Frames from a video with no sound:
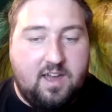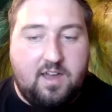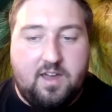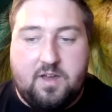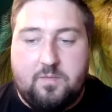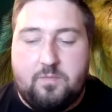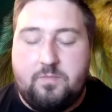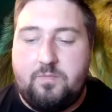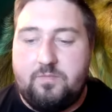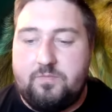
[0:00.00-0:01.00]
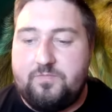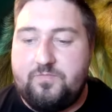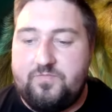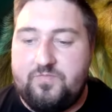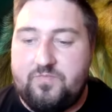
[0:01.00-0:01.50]
Um,
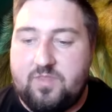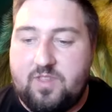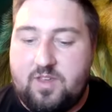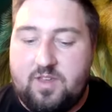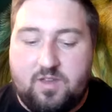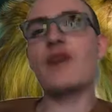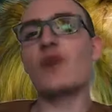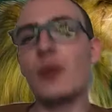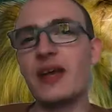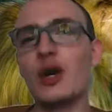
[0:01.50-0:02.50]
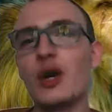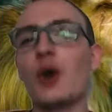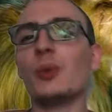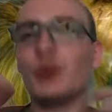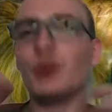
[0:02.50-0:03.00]
Wherever we
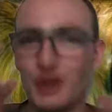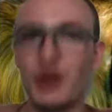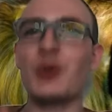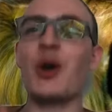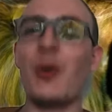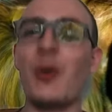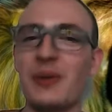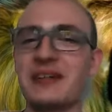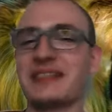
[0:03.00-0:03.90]
go, you go.